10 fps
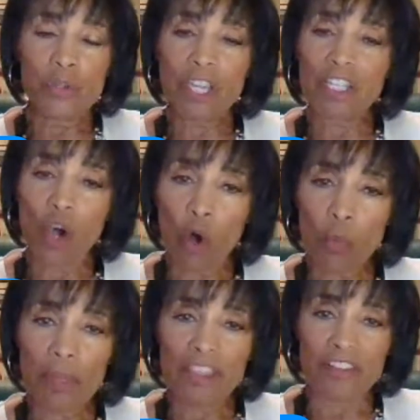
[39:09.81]
you can
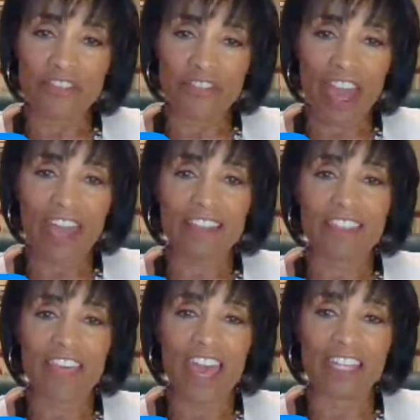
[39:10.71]
hope in the
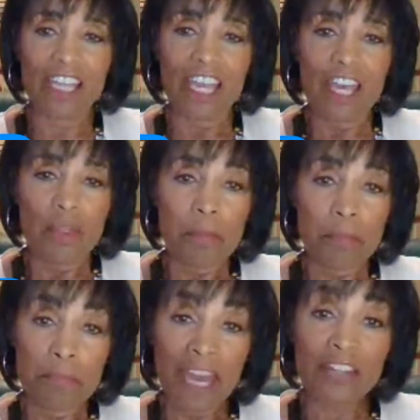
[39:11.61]
fact that
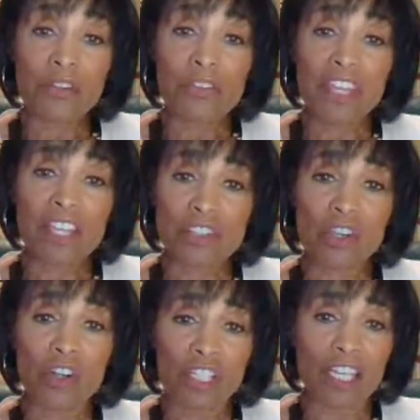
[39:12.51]
better
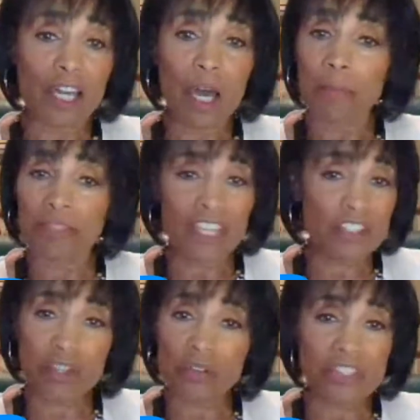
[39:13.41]
things are going to come.
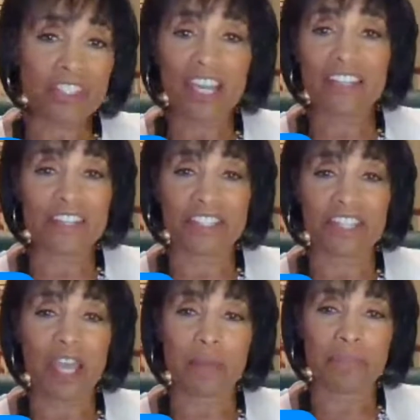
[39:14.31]
Things don't stay the
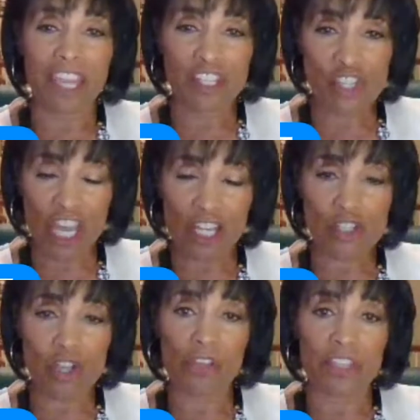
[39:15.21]
same. They
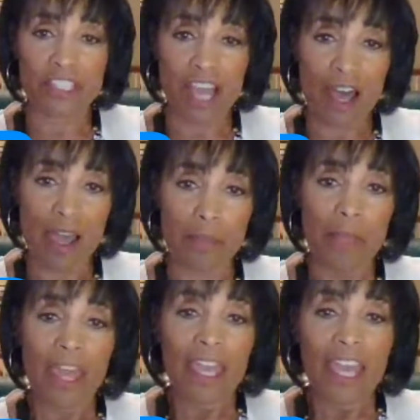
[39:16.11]
change all the time.